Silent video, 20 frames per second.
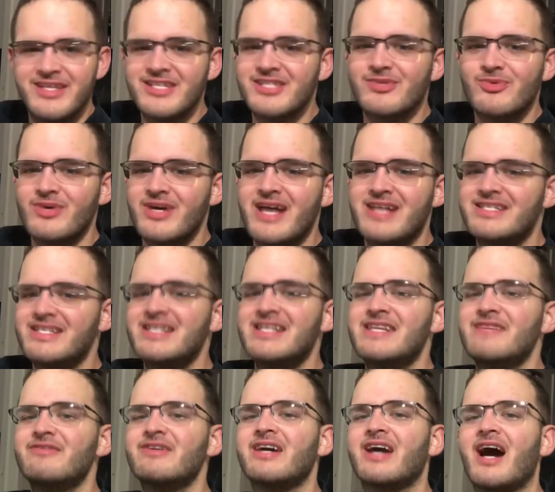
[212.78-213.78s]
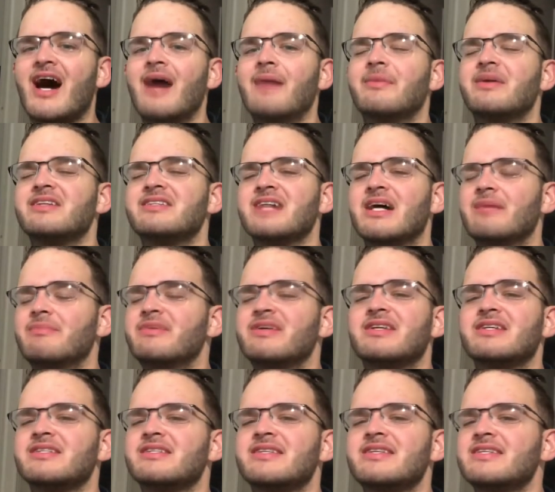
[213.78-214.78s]
This one I didn't even comment on
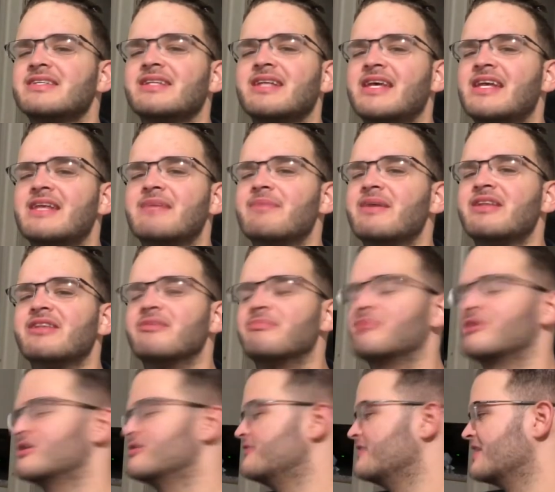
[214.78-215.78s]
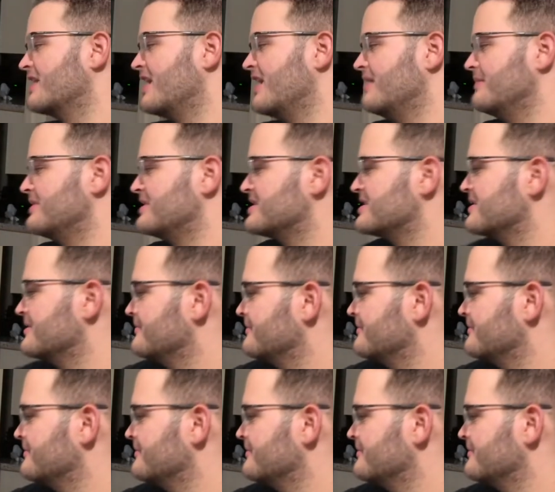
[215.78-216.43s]
because this lady made the perfect comment.